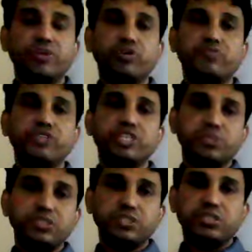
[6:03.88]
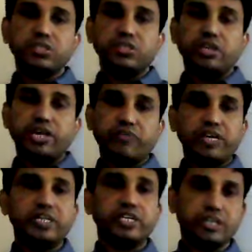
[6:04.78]
Out of phase means like
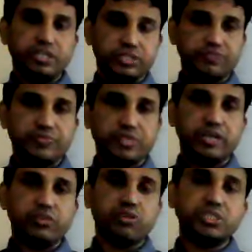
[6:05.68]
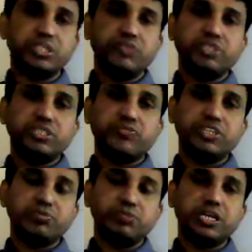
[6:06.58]
180 degrees. And constant phase
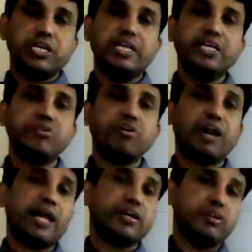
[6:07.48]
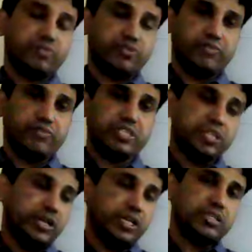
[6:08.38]
difference means leading or lagging of a wave. One is
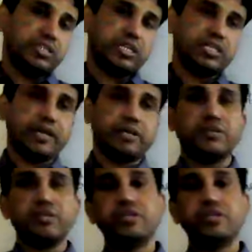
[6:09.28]
leading and the other is lagging.